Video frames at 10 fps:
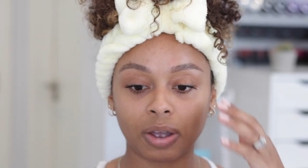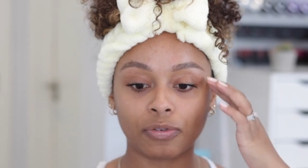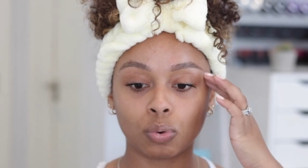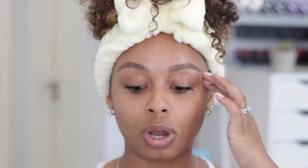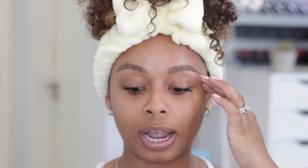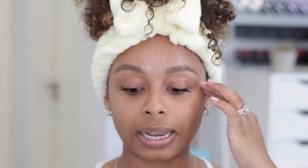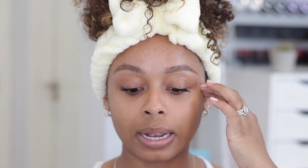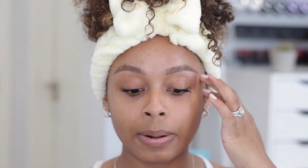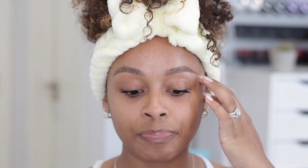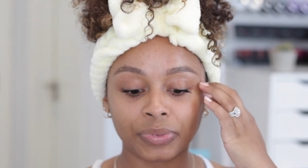I feel
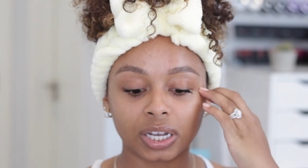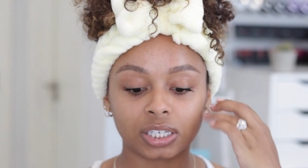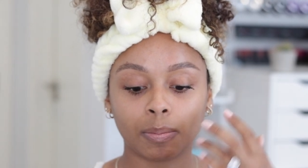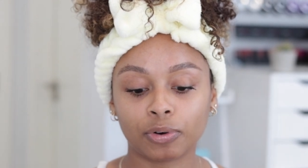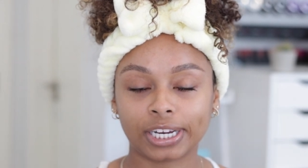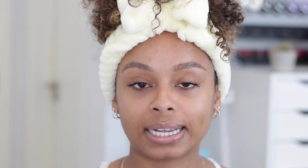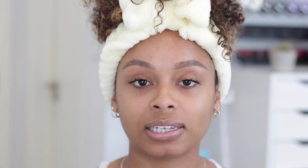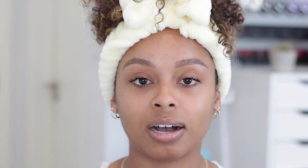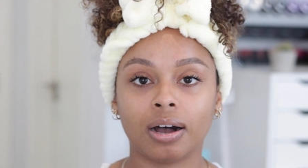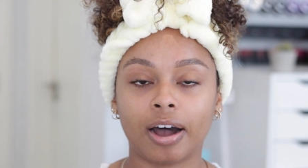like sun
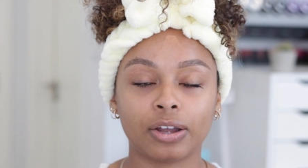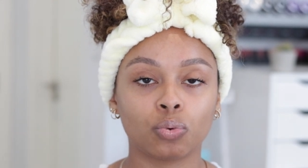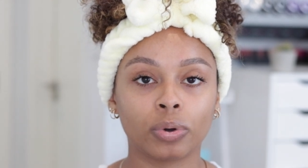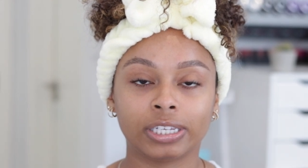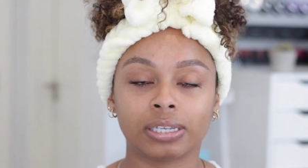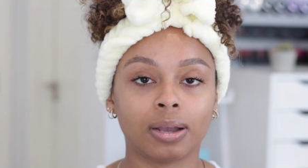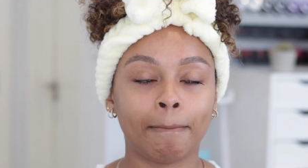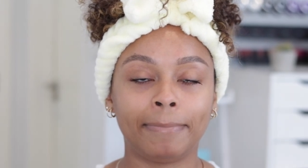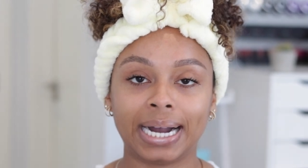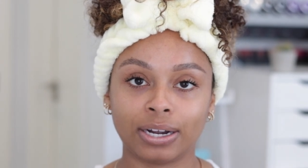protector, I always
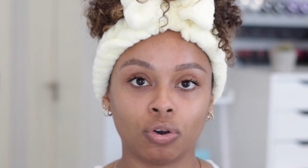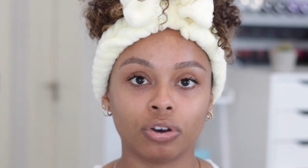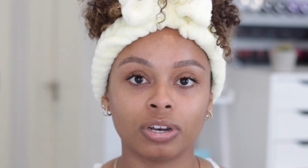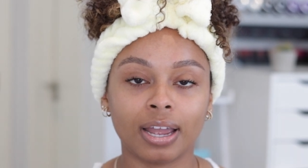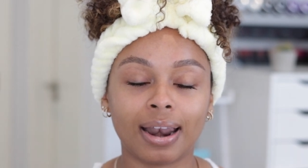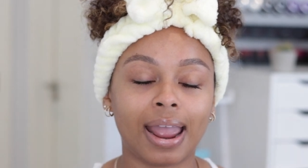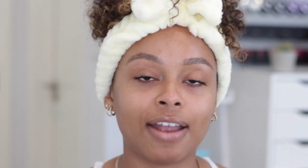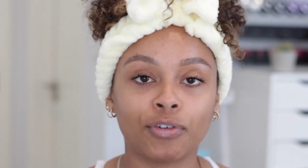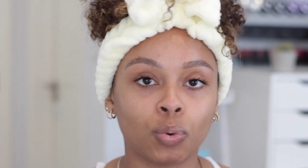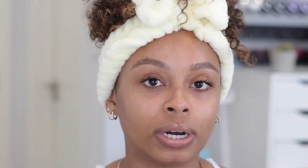bang on.
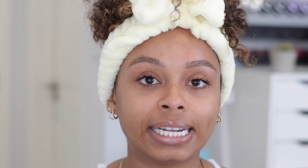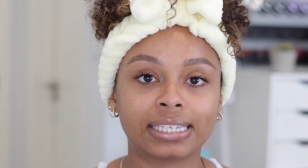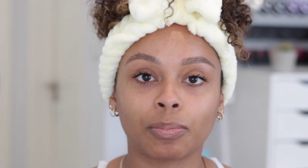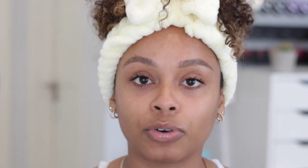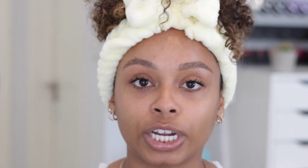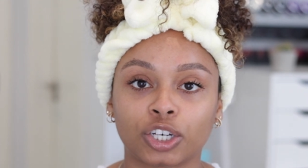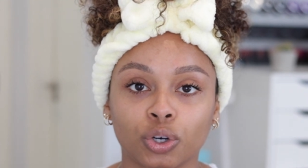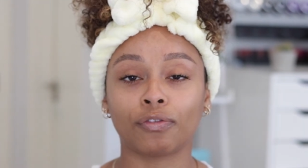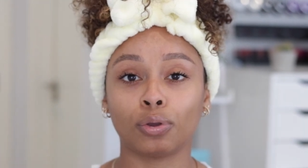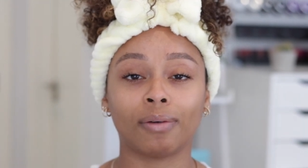Everyone needs sun
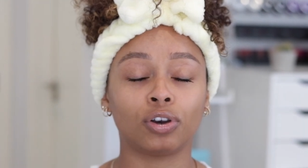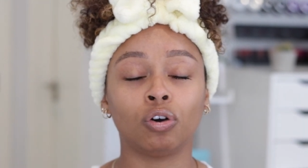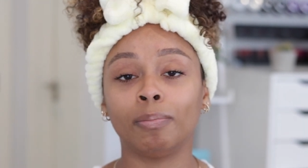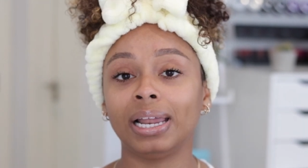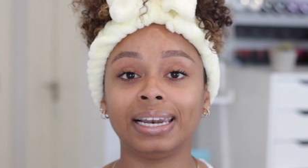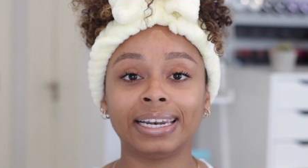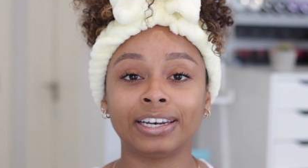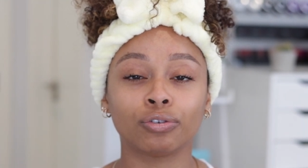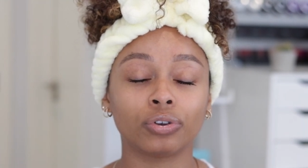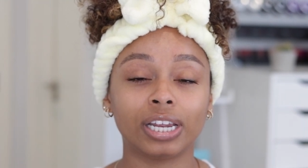protection. You have a lot of melanin
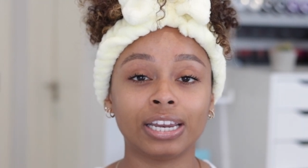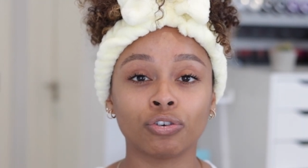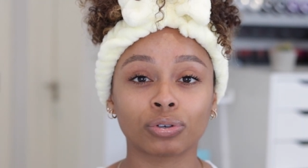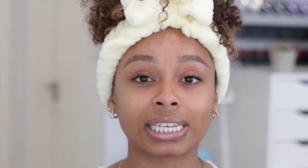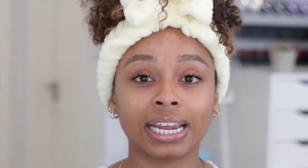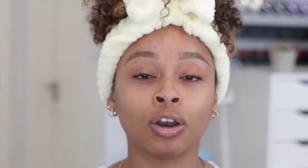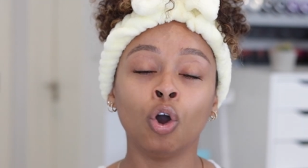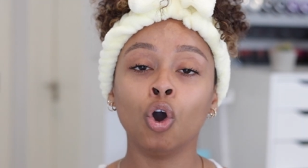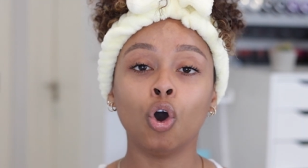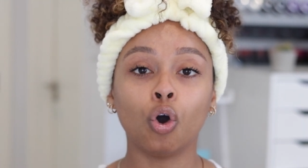in your in your skin
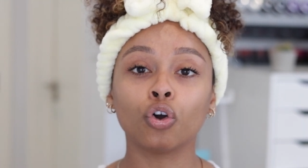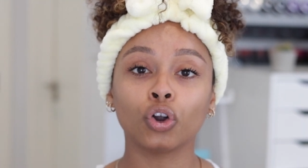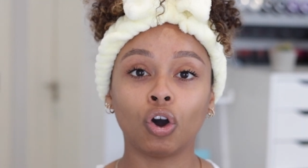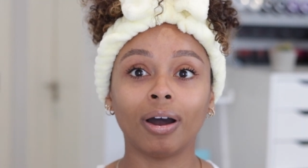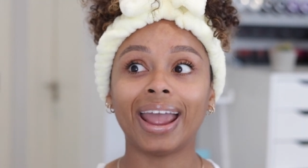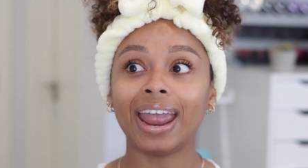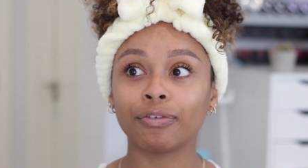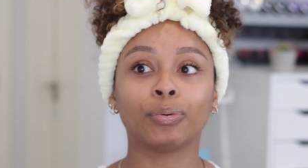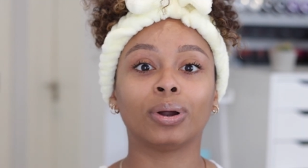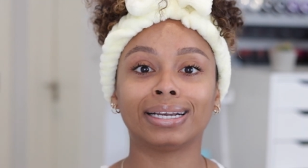or not,
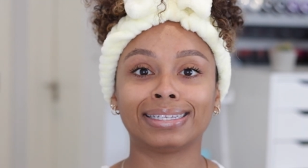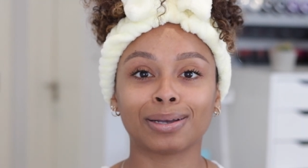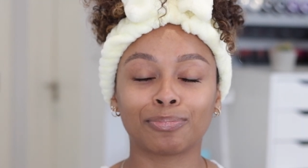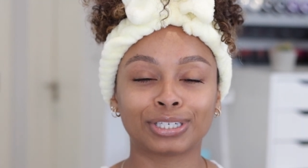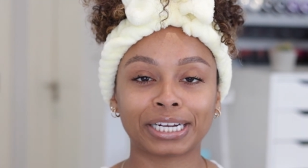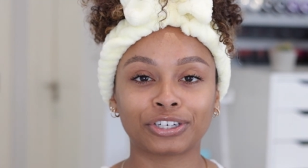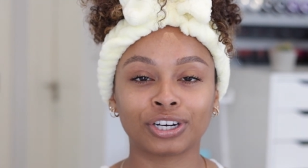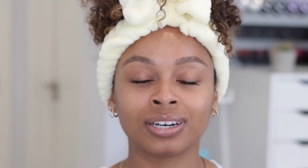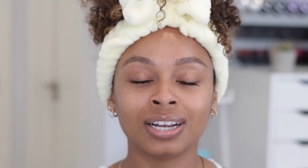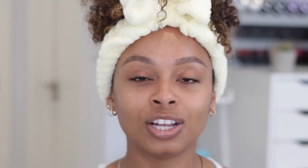everyone needs sun protection.